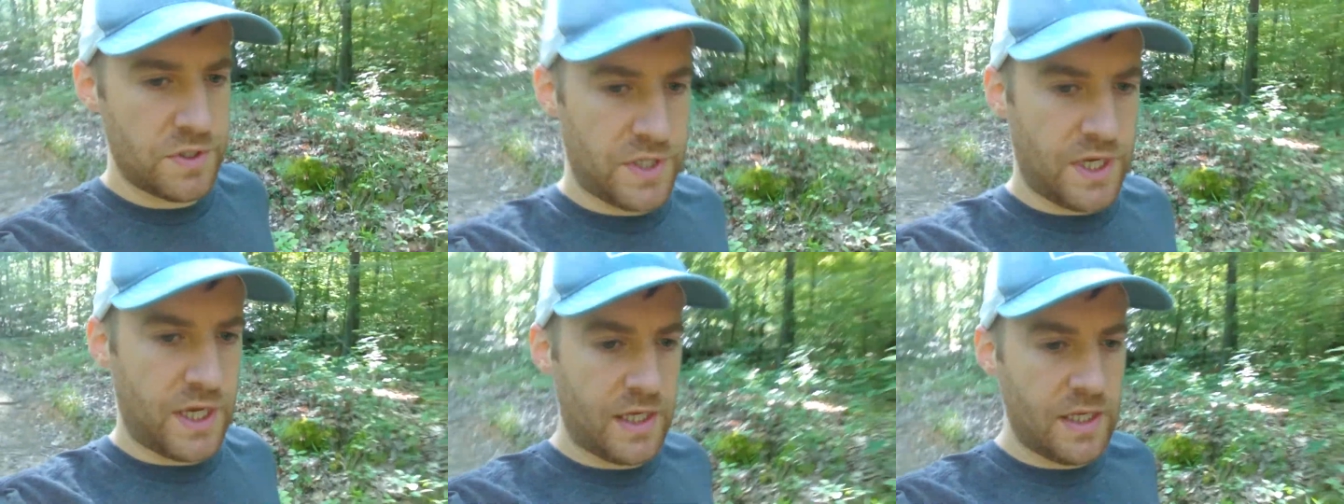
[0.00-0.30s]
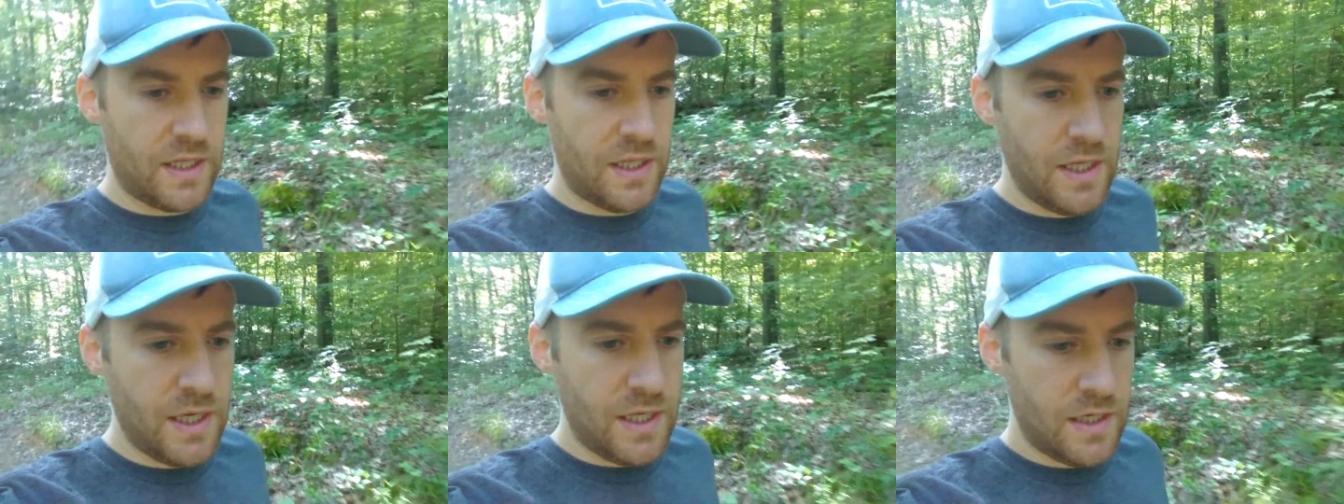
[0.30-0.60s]
I
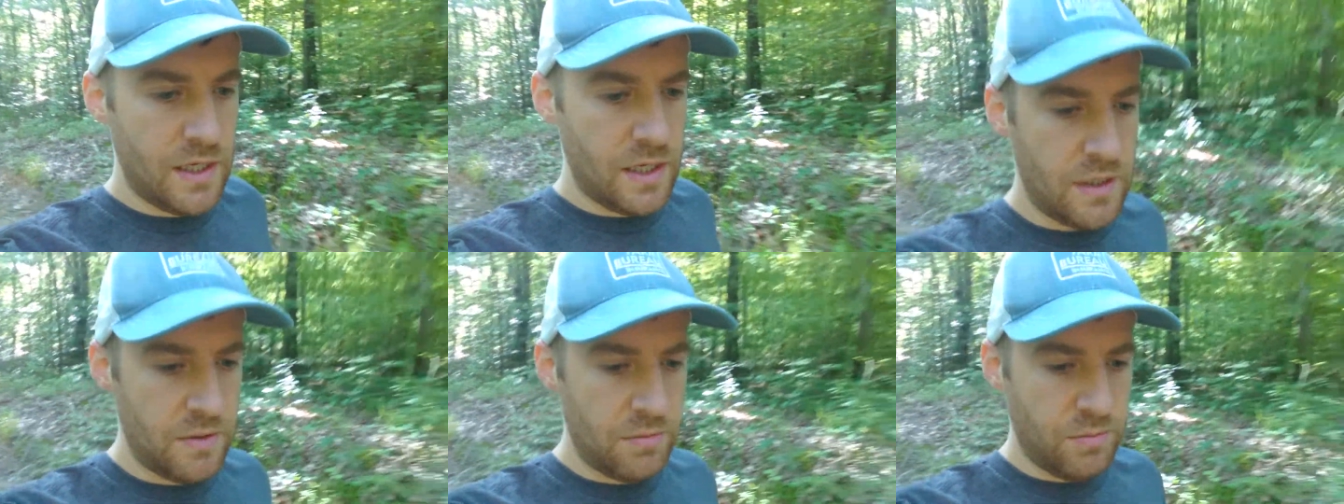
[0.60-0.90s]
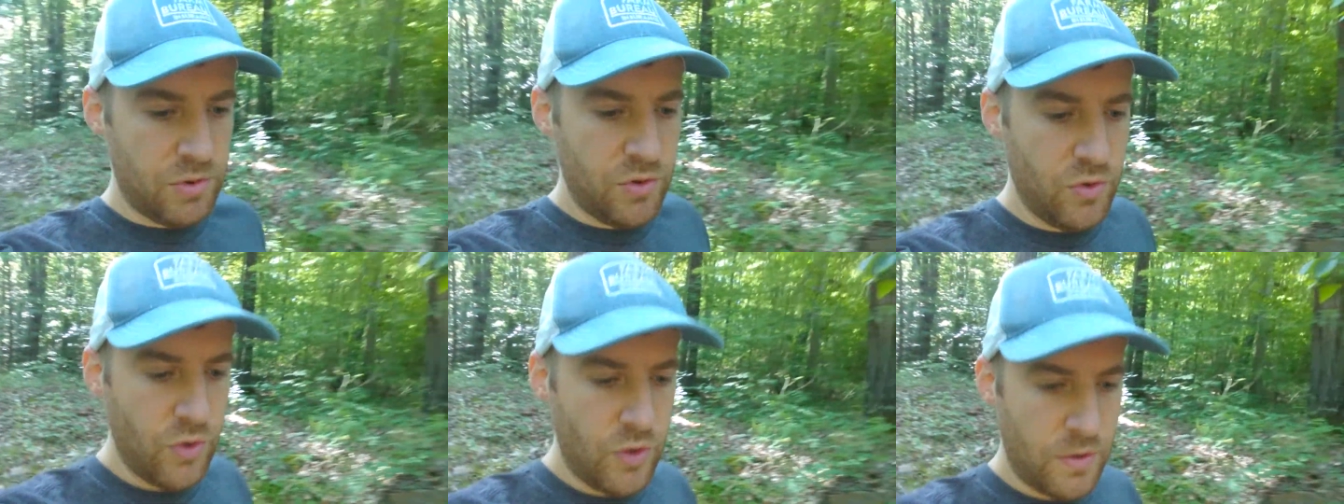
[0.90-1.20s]
can get
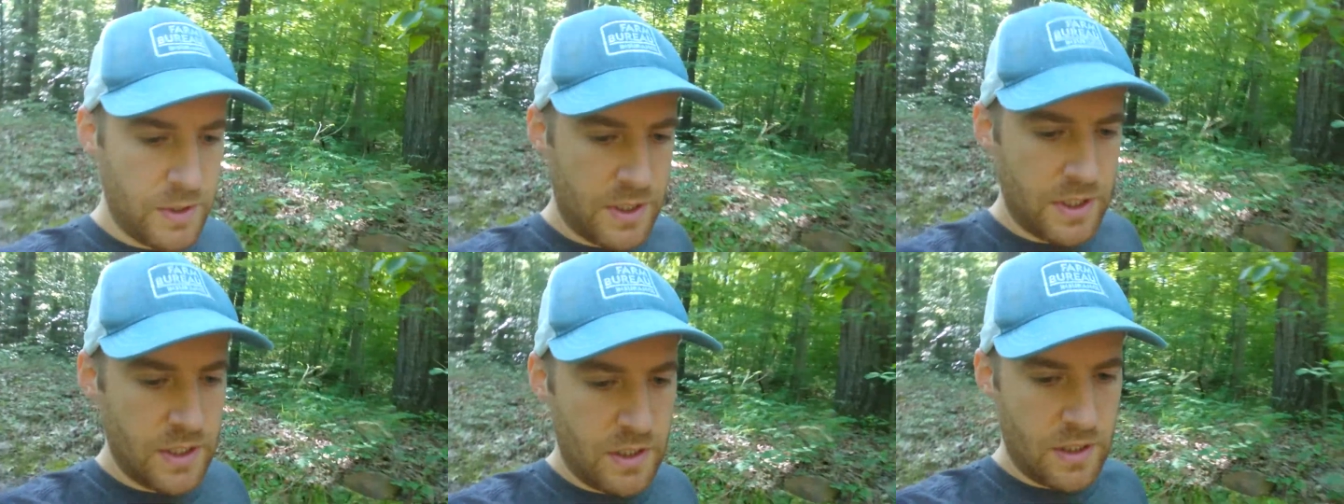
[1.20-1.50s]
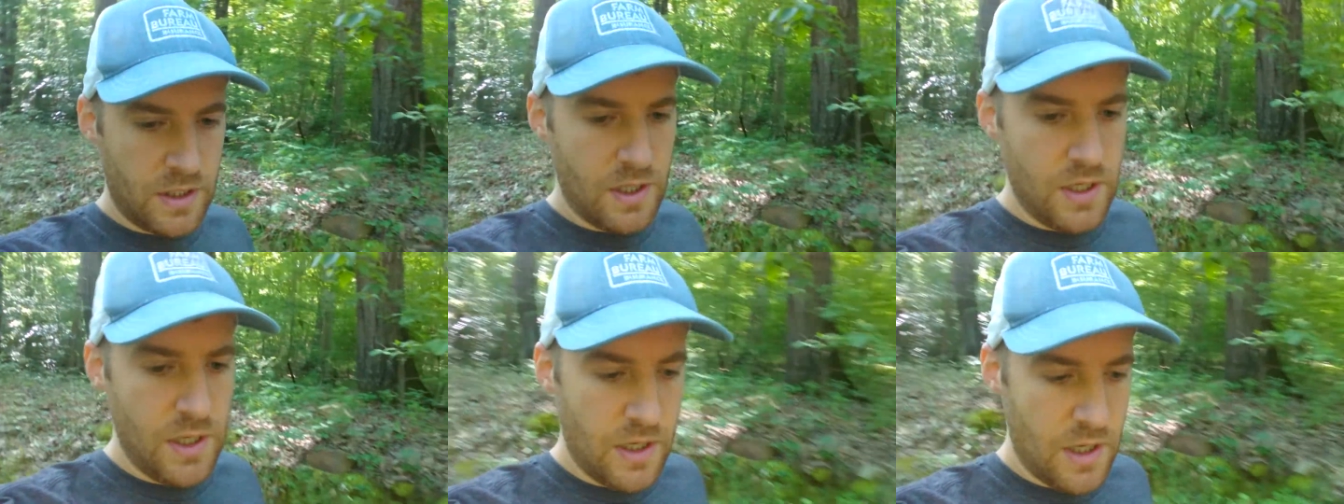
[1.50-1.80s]
unemployment.
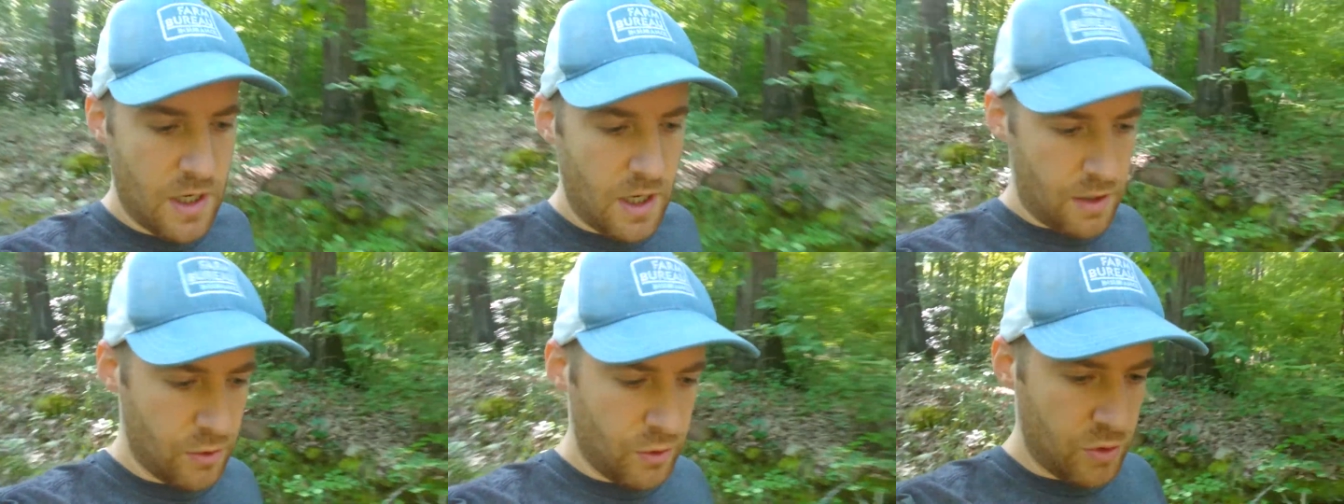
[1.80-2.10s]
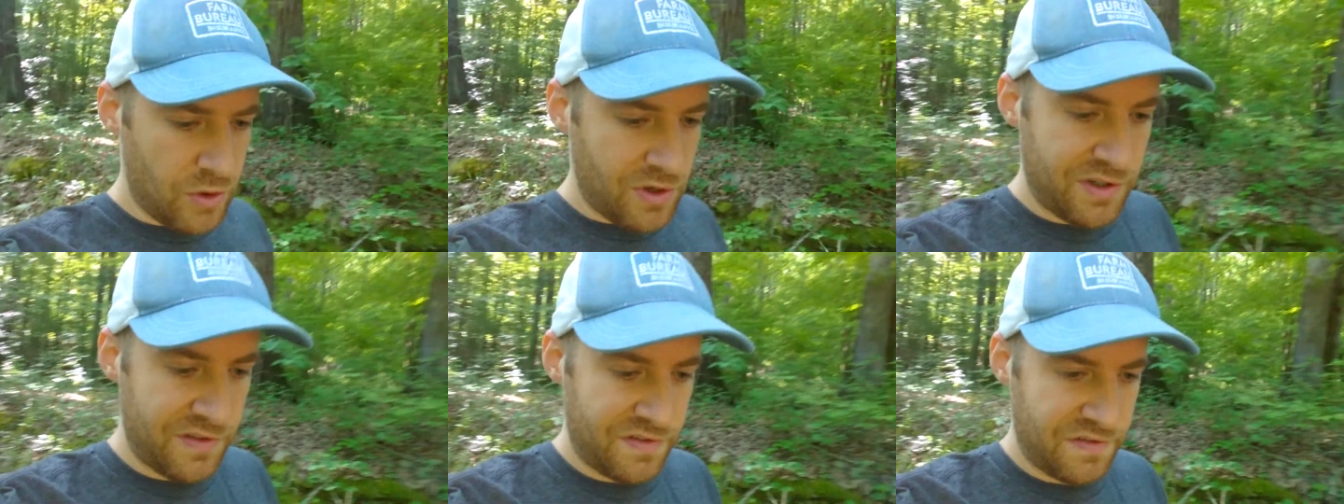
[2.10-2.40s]
I'll
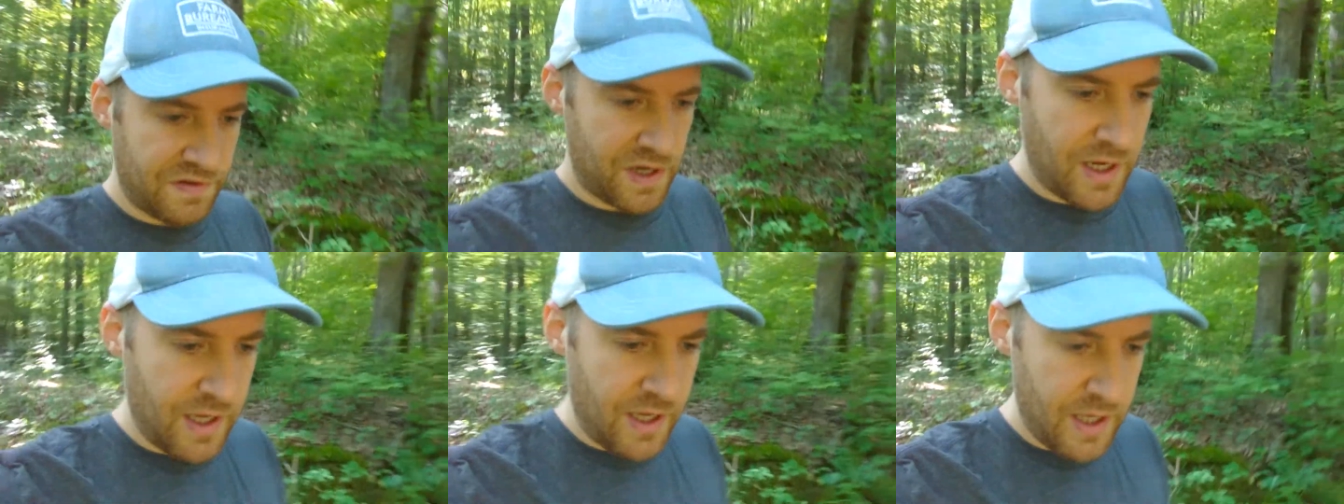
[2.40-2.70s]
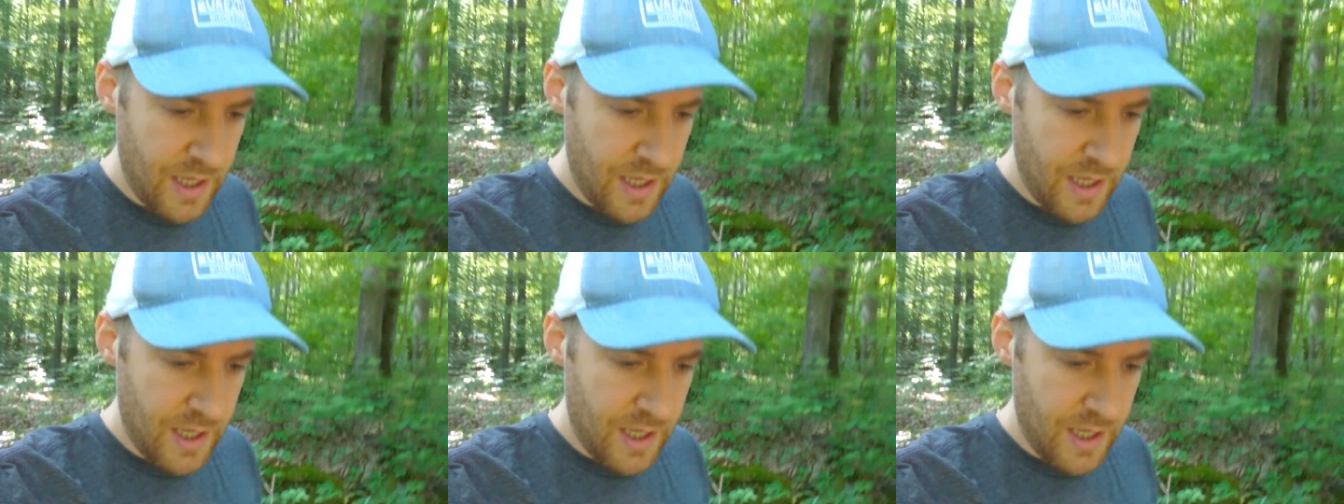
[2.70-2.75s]
qualify,